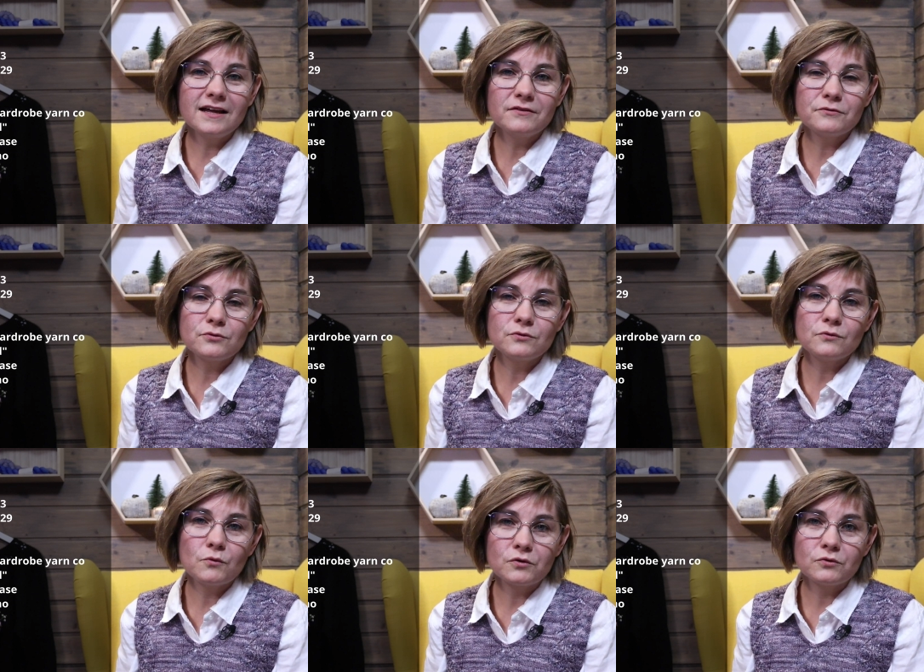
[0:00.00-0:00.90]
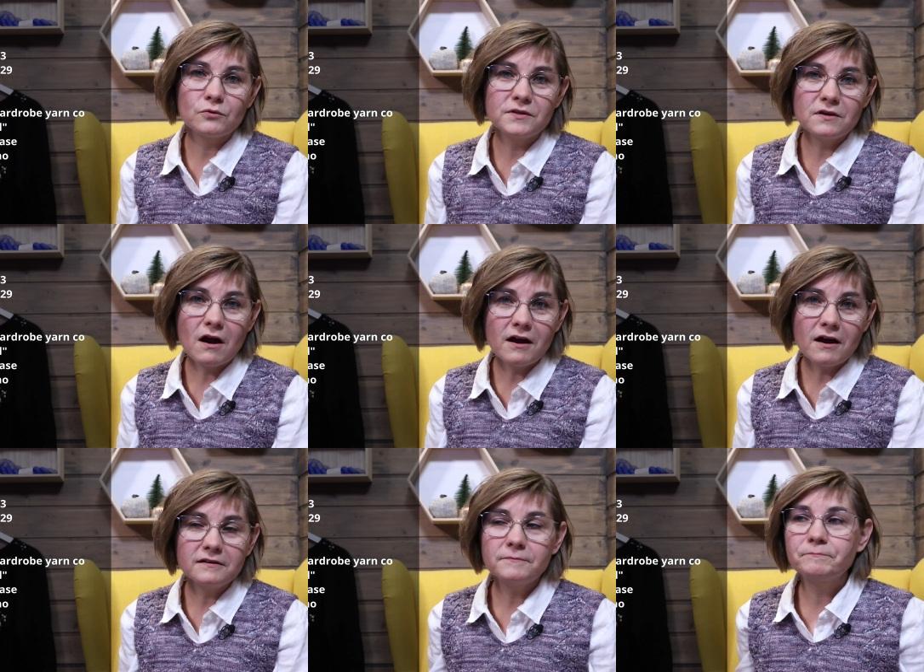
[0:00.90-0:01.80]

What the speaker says: in Through the Wardrobe yarn.